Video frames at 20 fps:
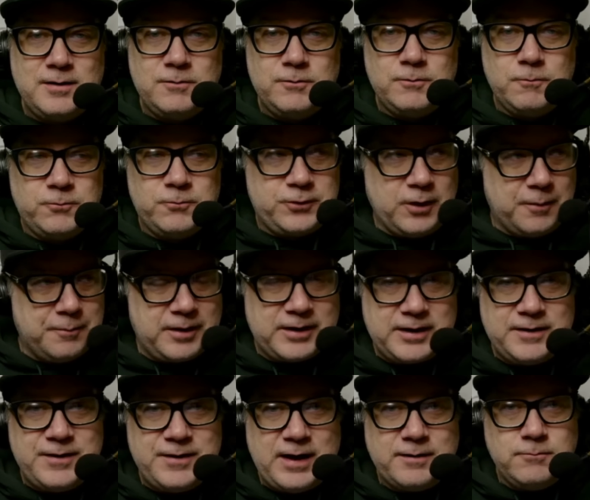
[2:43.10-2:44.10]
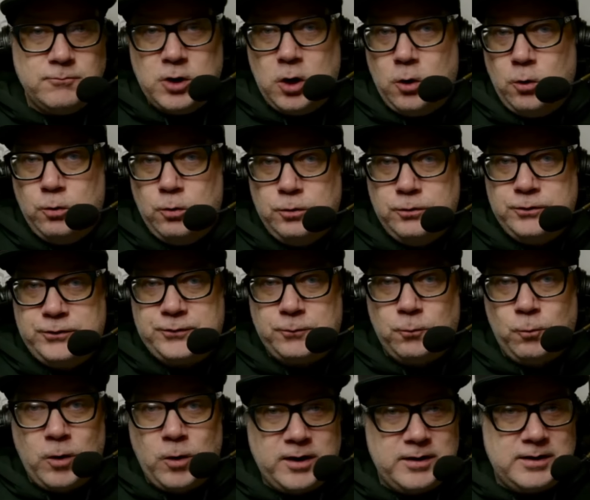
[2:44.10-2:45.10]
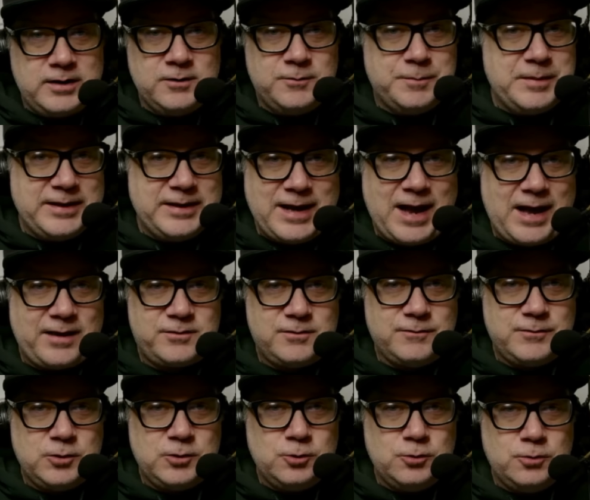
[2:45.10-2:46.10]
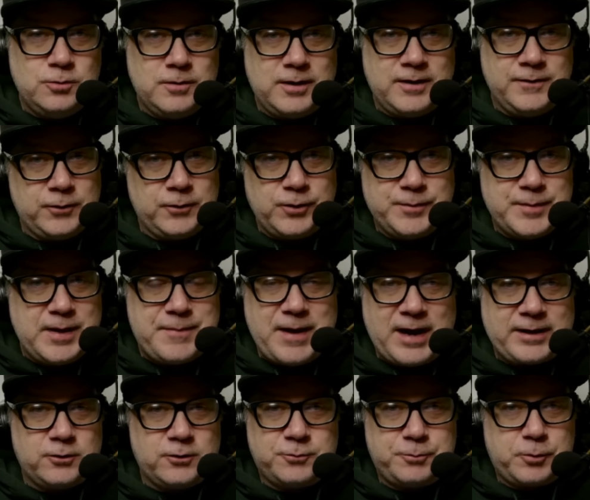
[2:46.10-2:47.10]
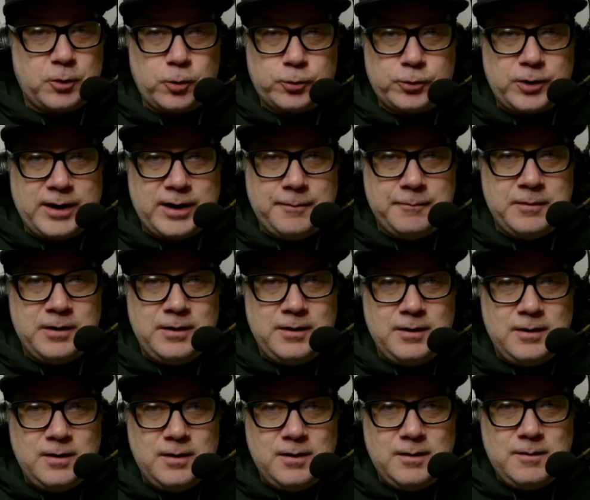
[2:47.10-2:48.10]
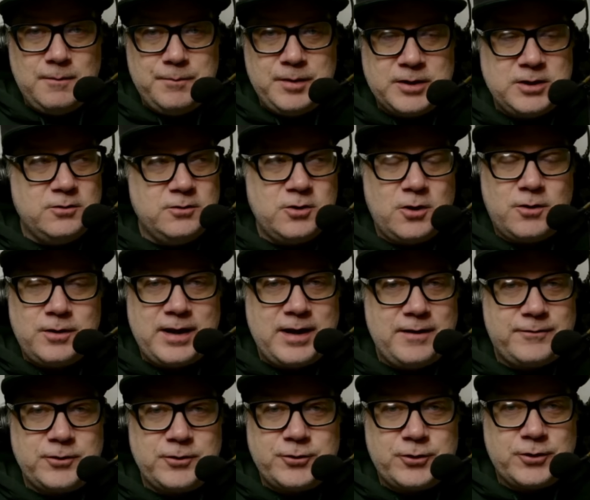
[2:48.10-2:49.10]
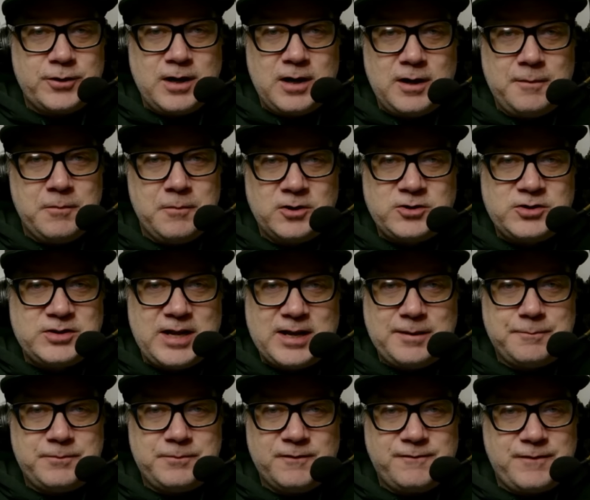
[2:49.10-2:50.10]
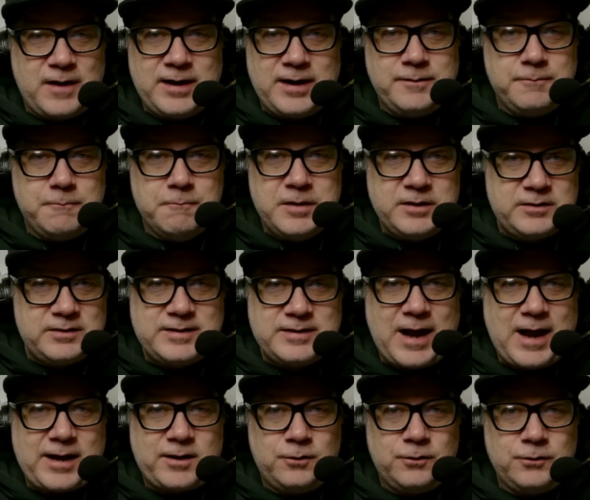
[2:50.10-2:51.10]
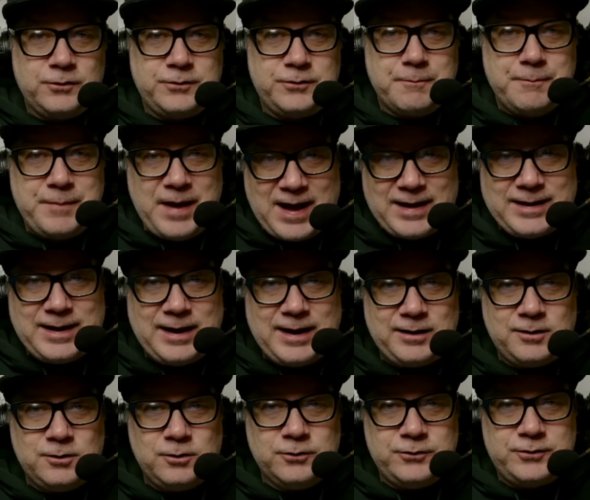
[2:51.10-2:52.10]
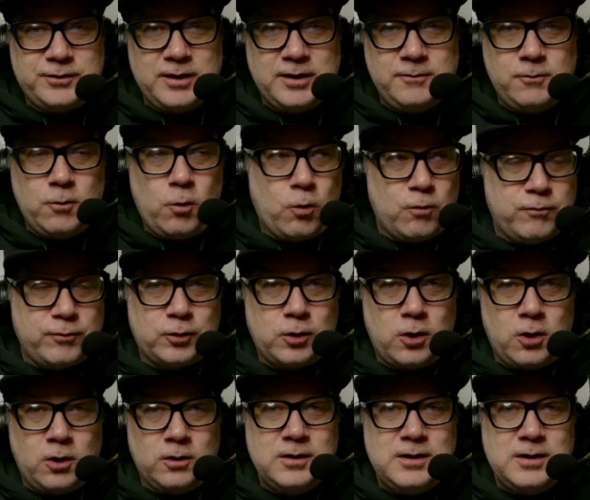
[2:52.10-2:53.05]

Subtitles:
somebody that knows what is being asked of you in the Green Bay Packers program, but you don't have to turn on much tape to find missed tackles, bad angles, and overall